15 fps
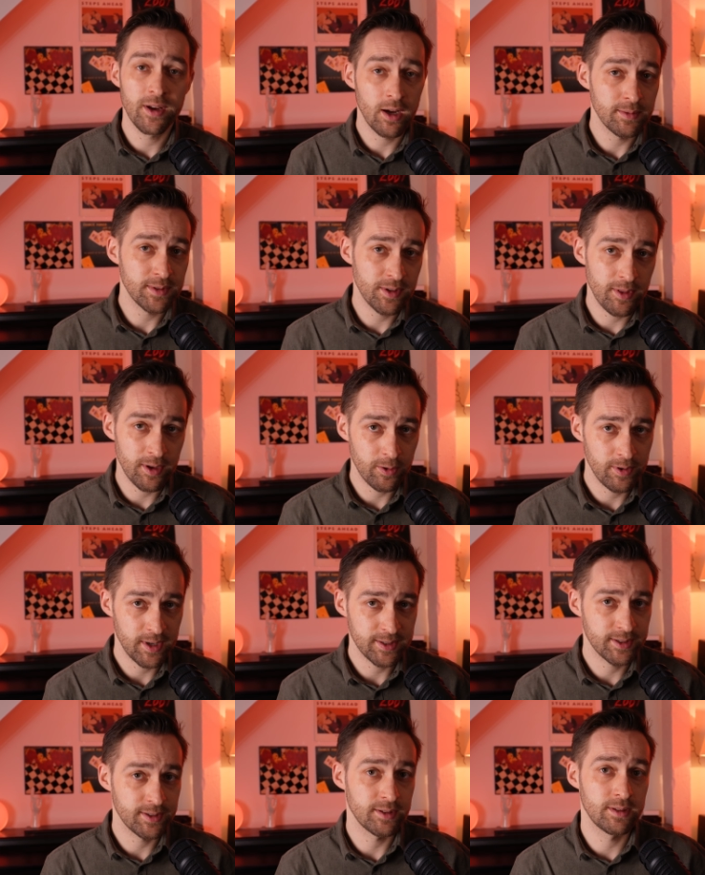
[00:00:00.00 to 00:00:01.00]
it comes to the
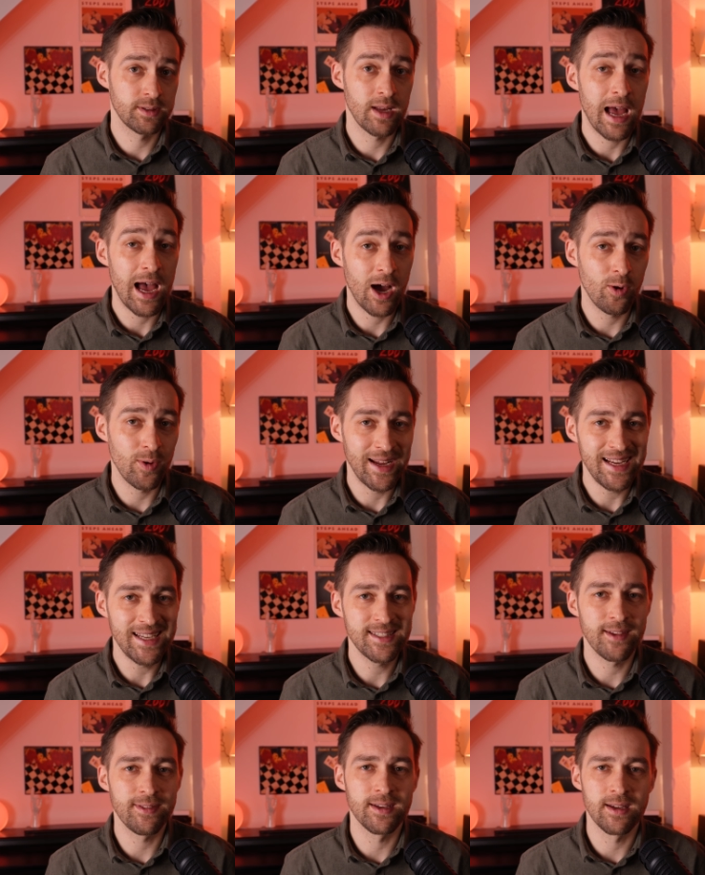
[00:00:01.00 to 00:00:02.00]
question how
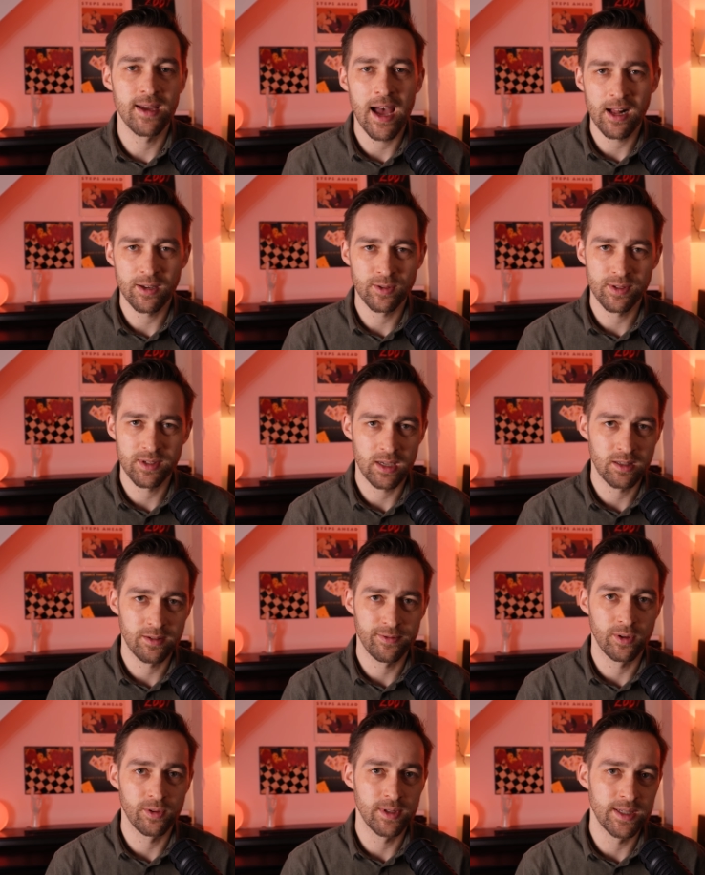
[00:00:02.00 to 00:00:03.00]
easy the alto
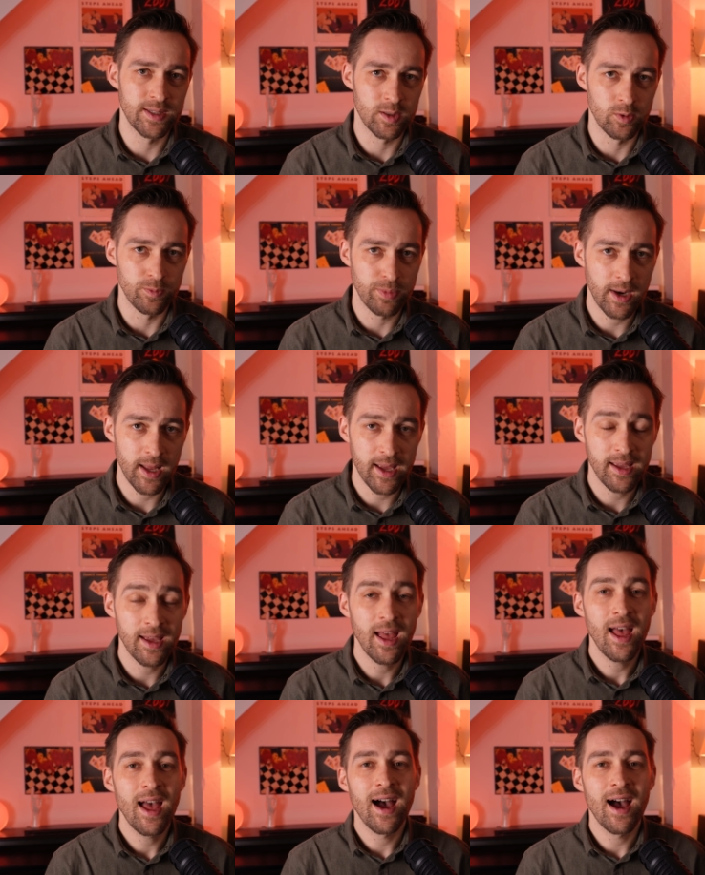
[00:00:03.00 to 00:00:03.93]
saxophone is to play,